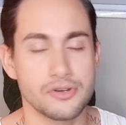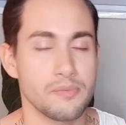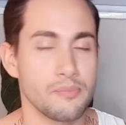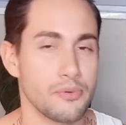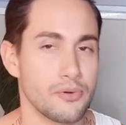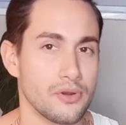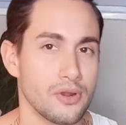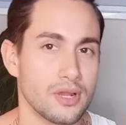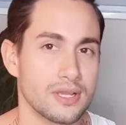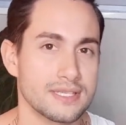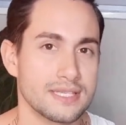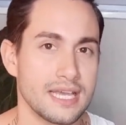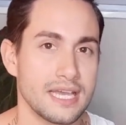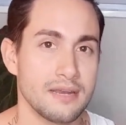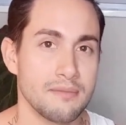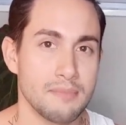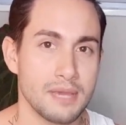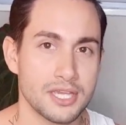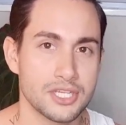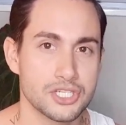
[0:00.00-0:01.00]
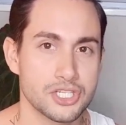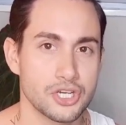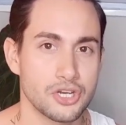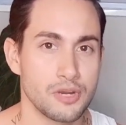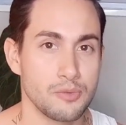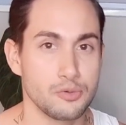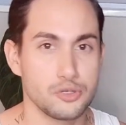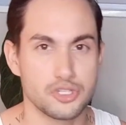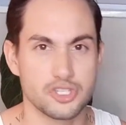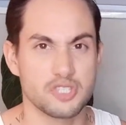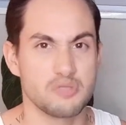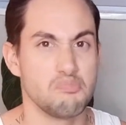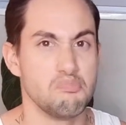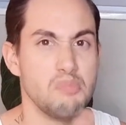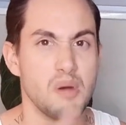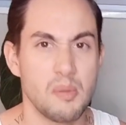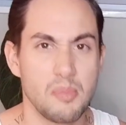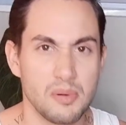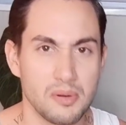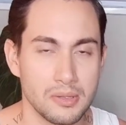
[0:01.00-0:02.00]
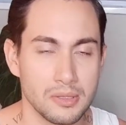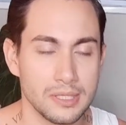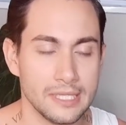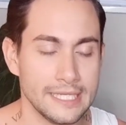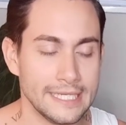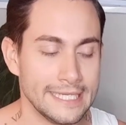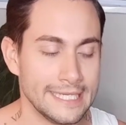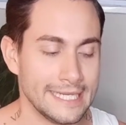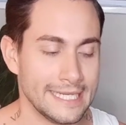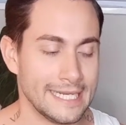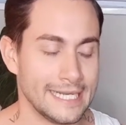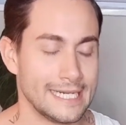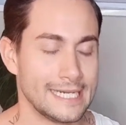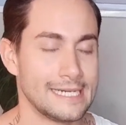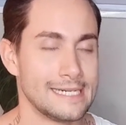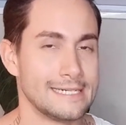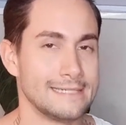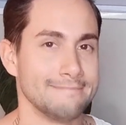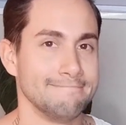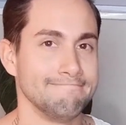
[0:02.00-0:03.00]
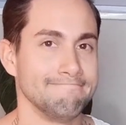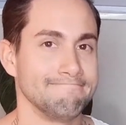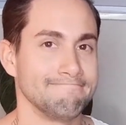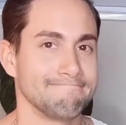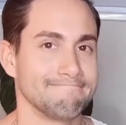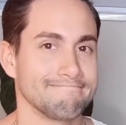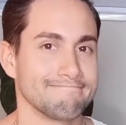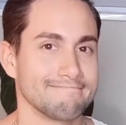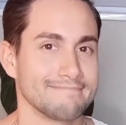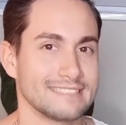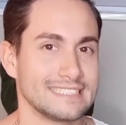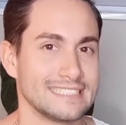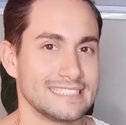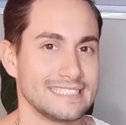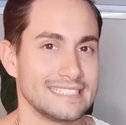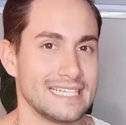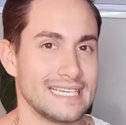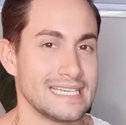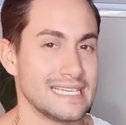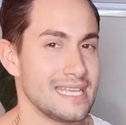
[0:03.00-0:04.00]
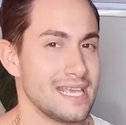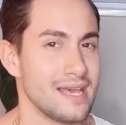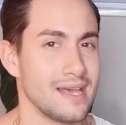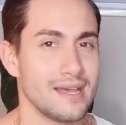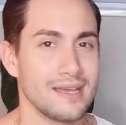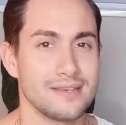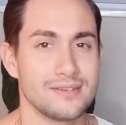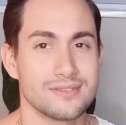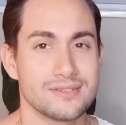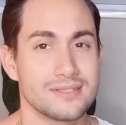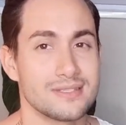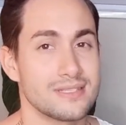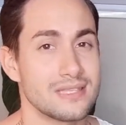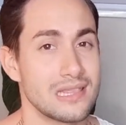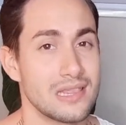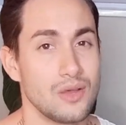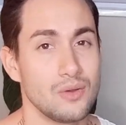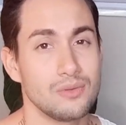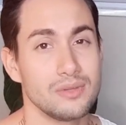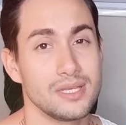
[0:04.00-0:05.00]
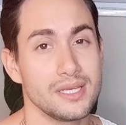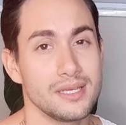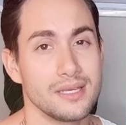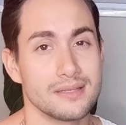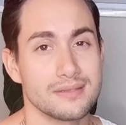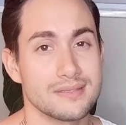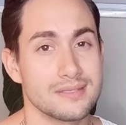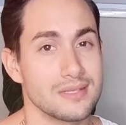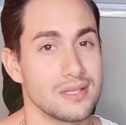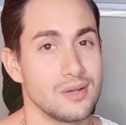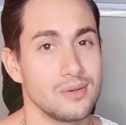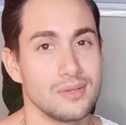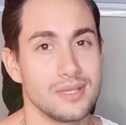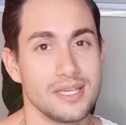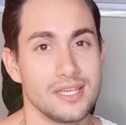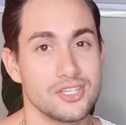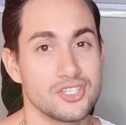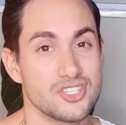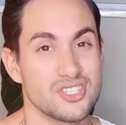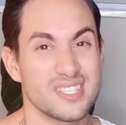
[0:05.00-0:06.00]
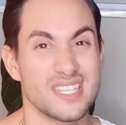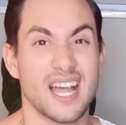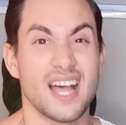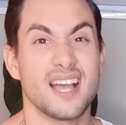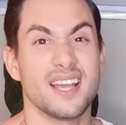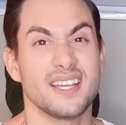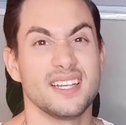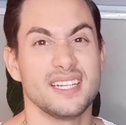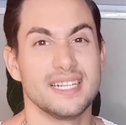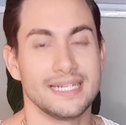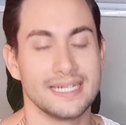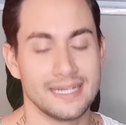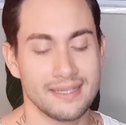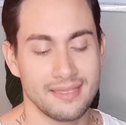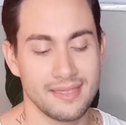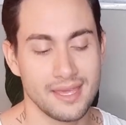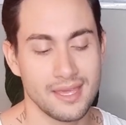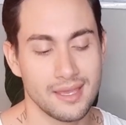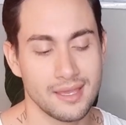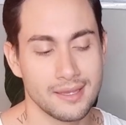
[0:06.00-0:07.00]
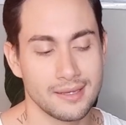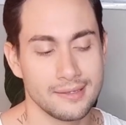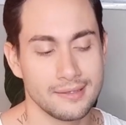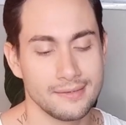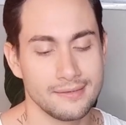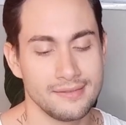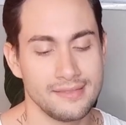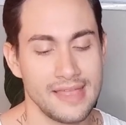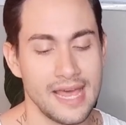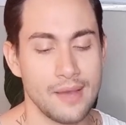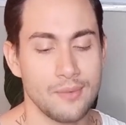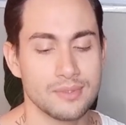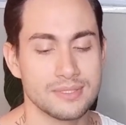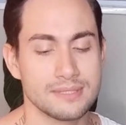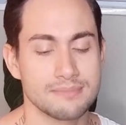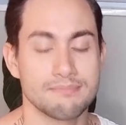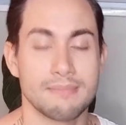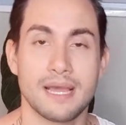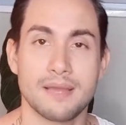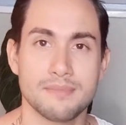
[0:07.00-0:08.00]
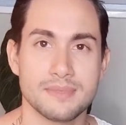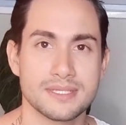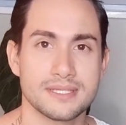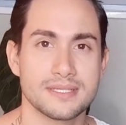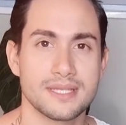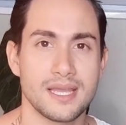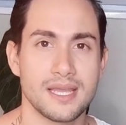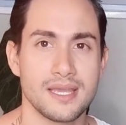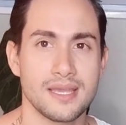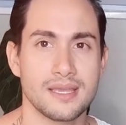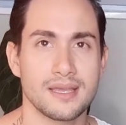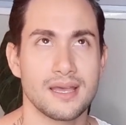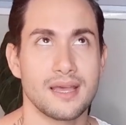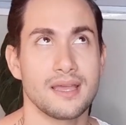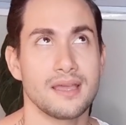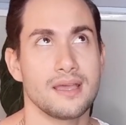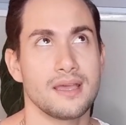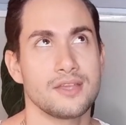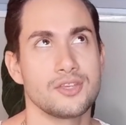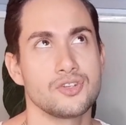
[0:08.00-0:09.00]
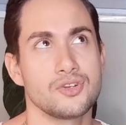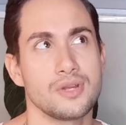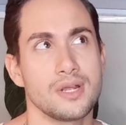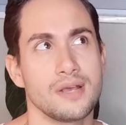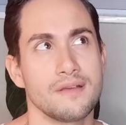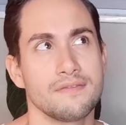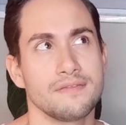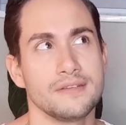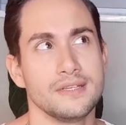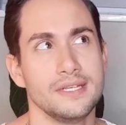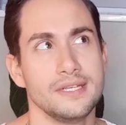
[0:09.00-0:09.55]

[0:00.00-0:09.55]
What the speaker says: peroxide mixture, it would just bubble. And yeah, it just slowly just died. I think that was my mistake. I should have,